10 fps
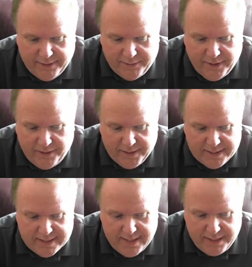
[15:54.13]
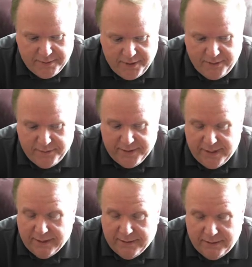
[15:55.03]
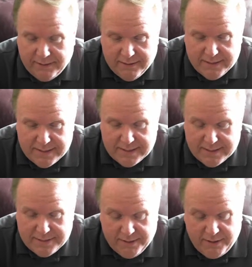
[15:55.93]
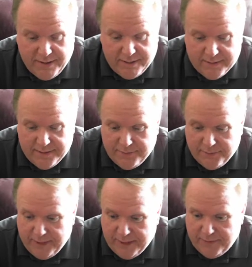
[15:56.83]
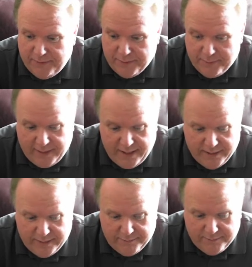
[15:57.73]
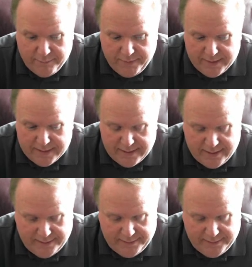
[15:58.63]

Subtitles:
we all got the same goal of getting cards. It's just we all have a different way of going about it. But